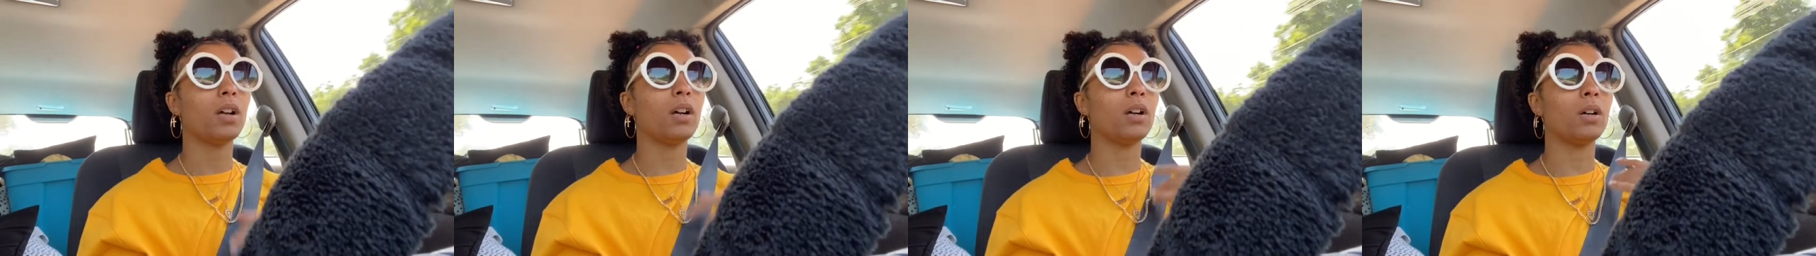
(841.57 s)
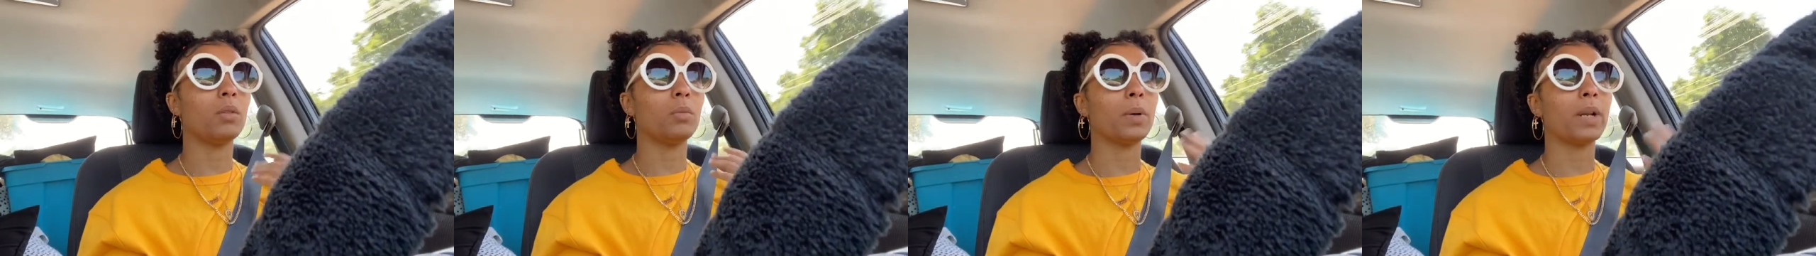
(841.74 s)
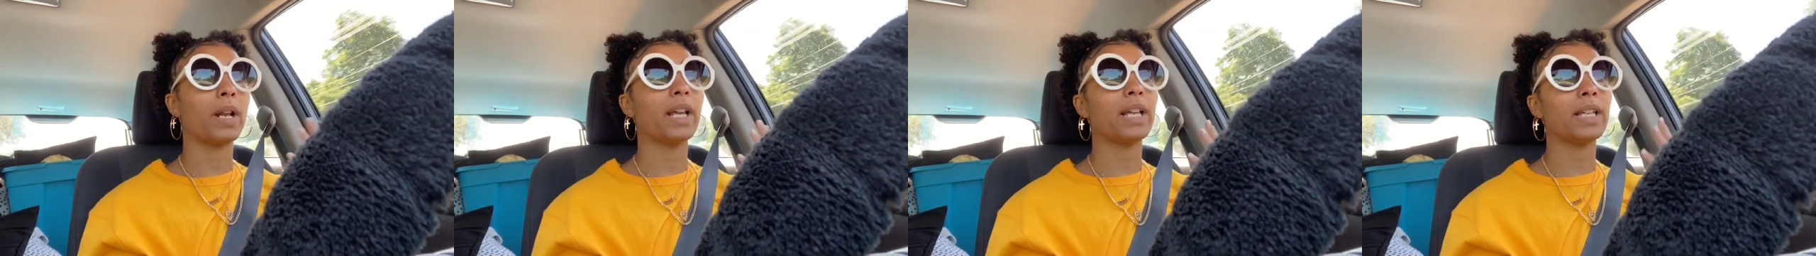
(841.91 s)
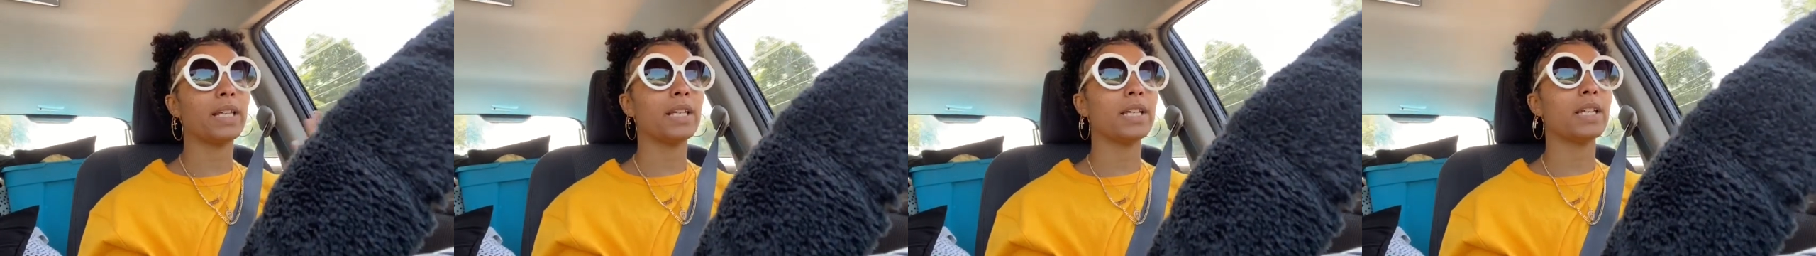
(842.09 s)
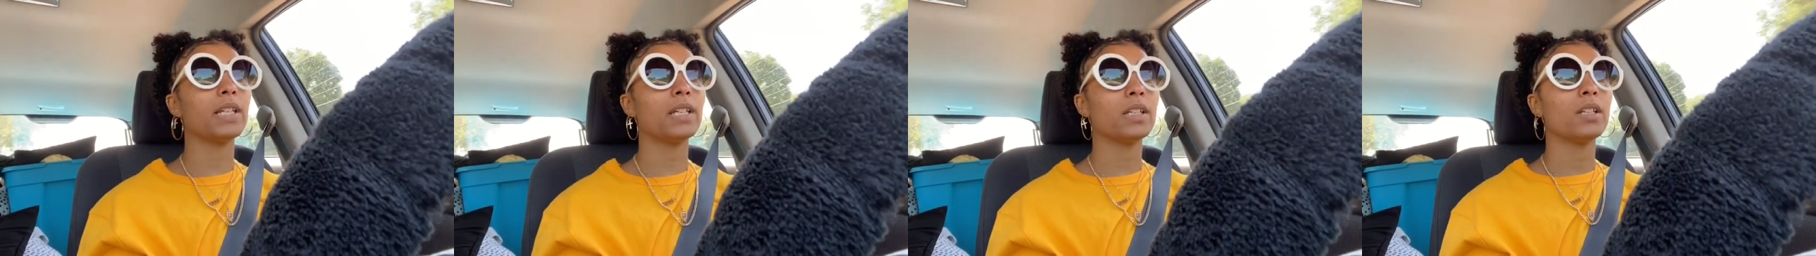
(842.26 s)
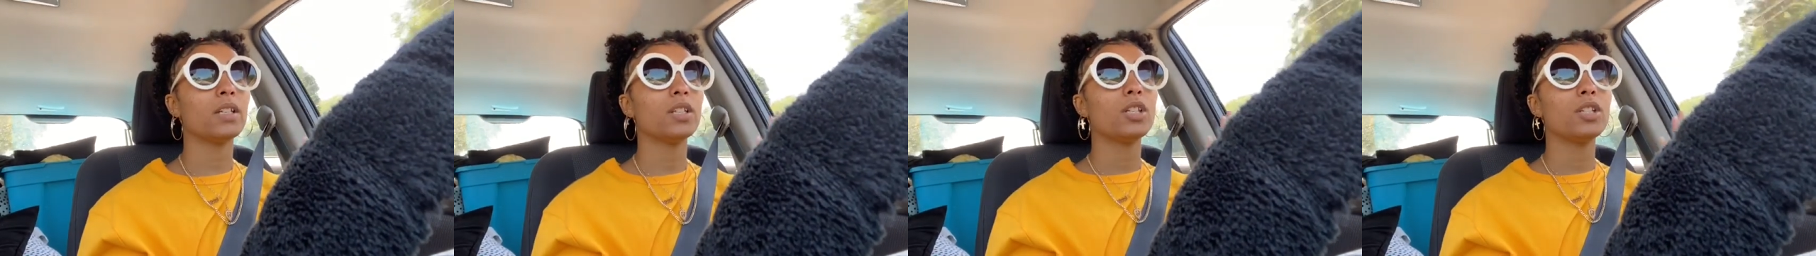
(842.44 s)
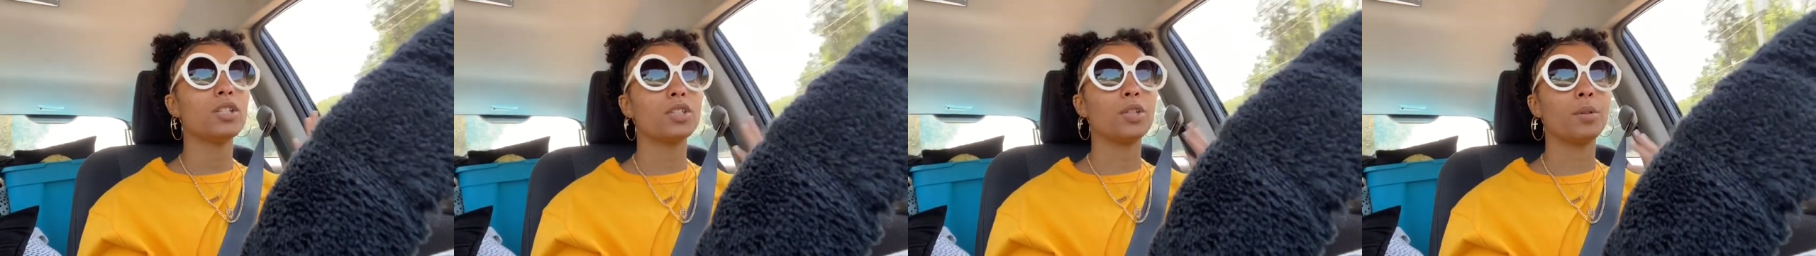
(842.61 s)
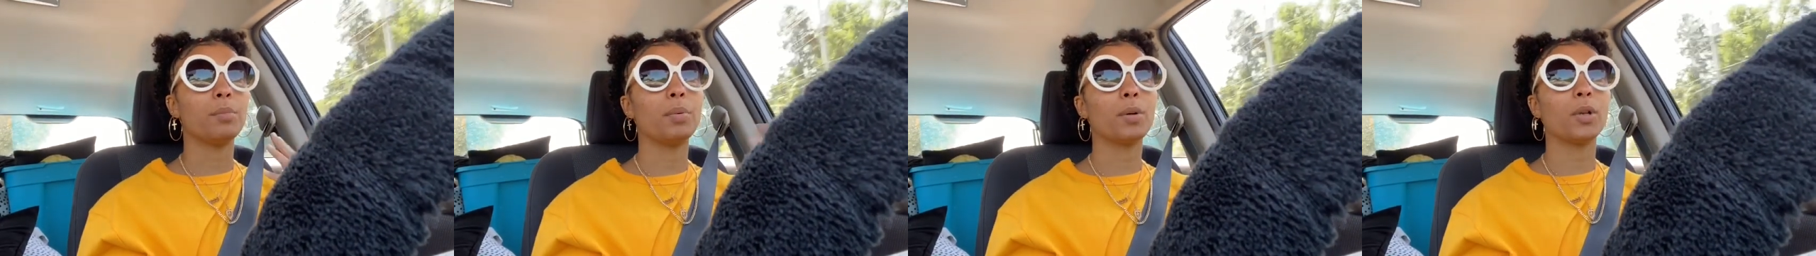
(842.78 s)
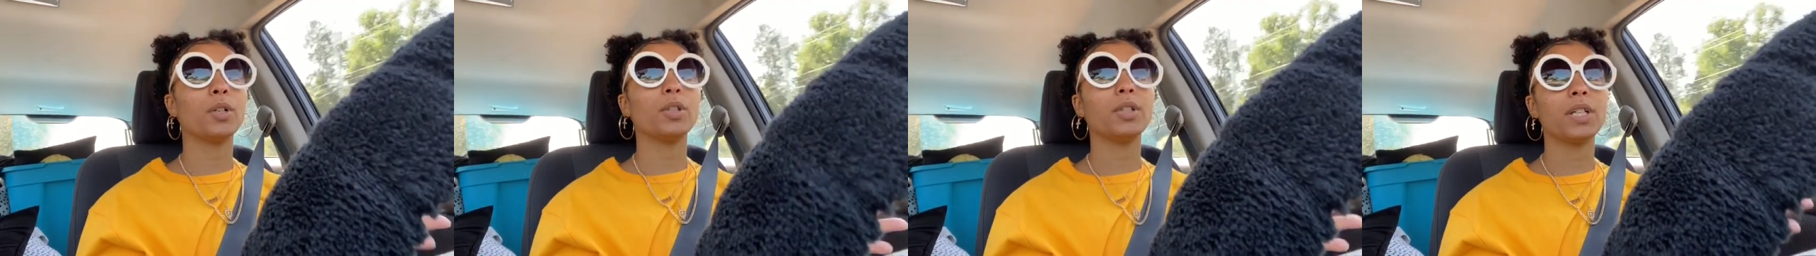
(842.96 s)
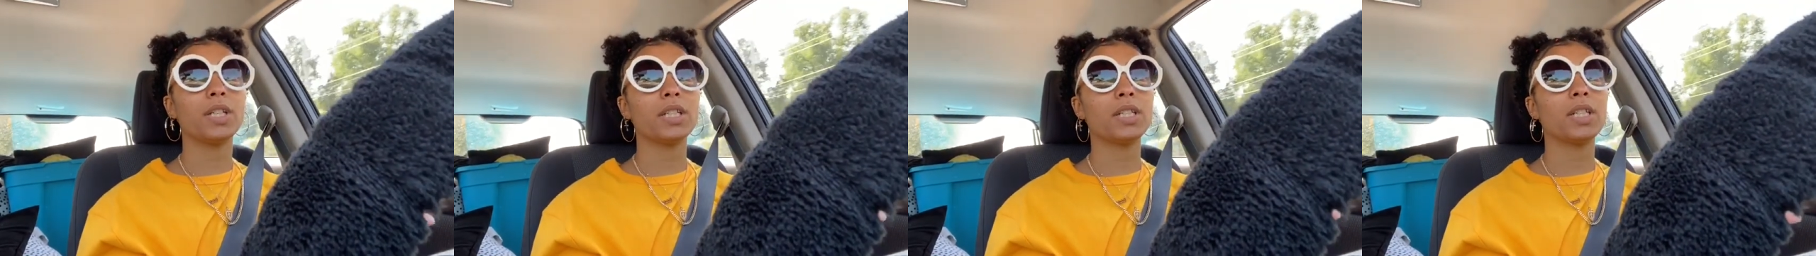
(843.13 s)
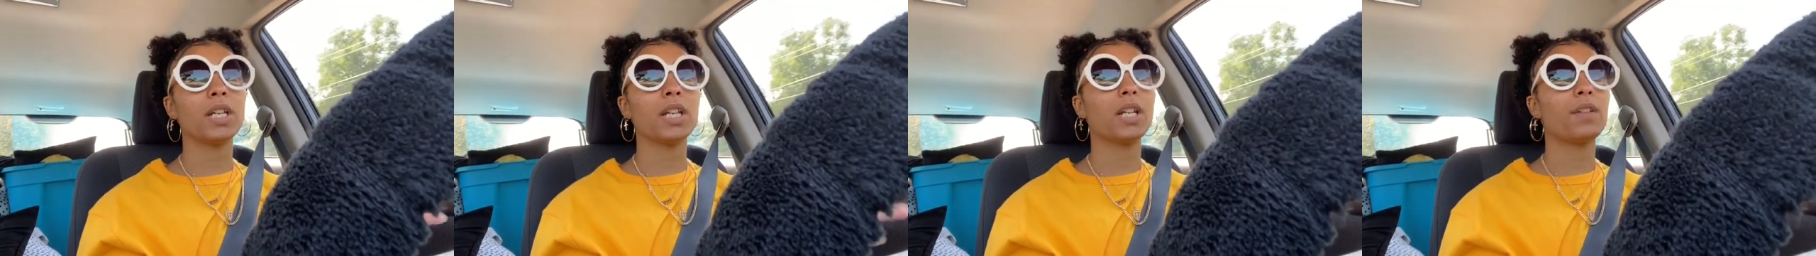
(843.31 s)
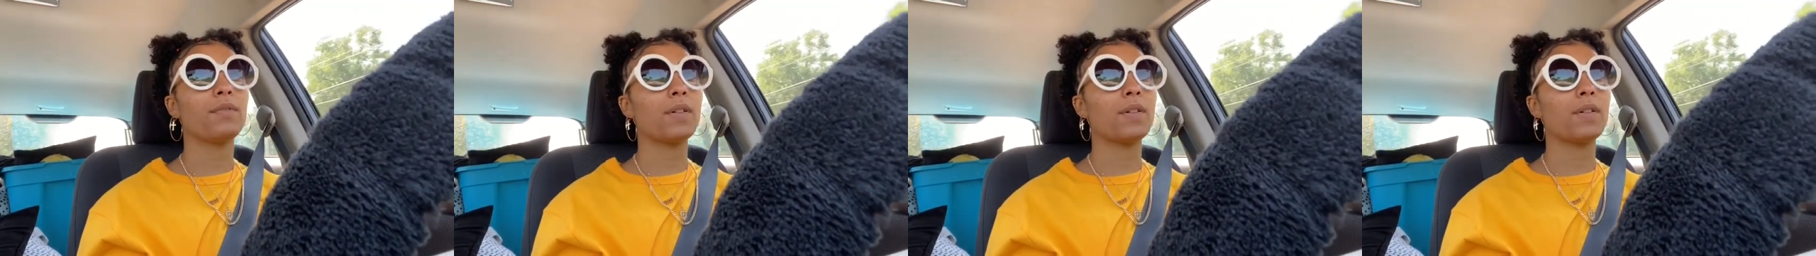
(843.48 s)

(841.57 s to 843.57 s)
when I get to Burlington.